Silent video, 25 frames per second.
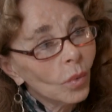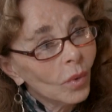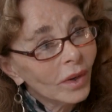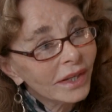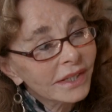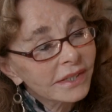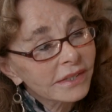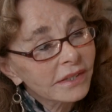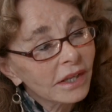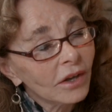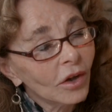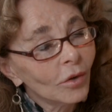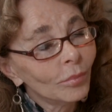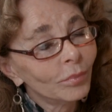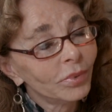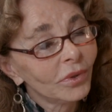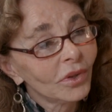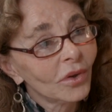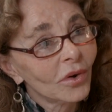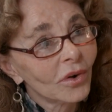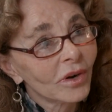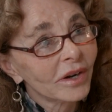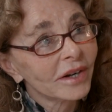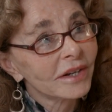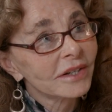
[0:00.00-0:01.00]
It's the
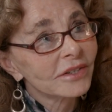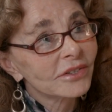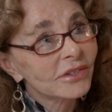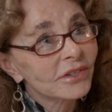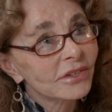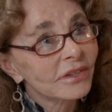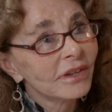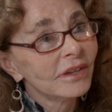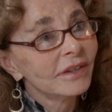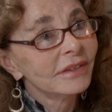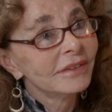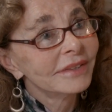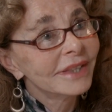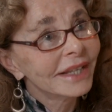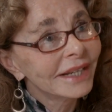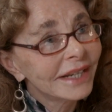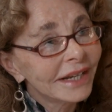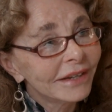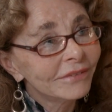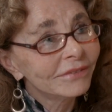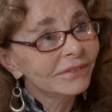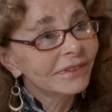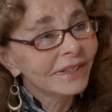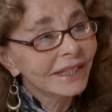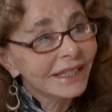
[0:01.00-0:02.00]
whistleblowers that
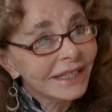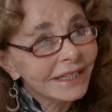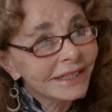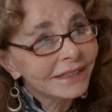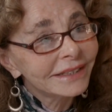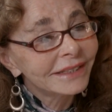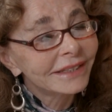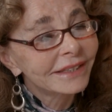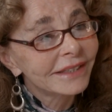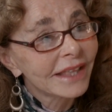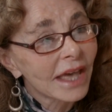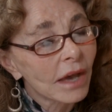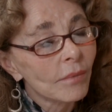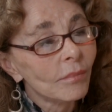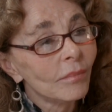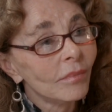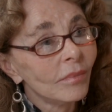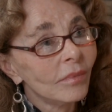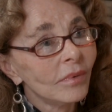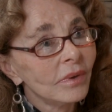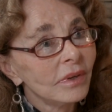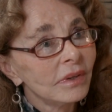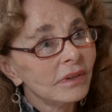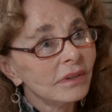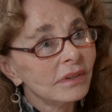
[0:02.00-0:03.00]
have leaked them.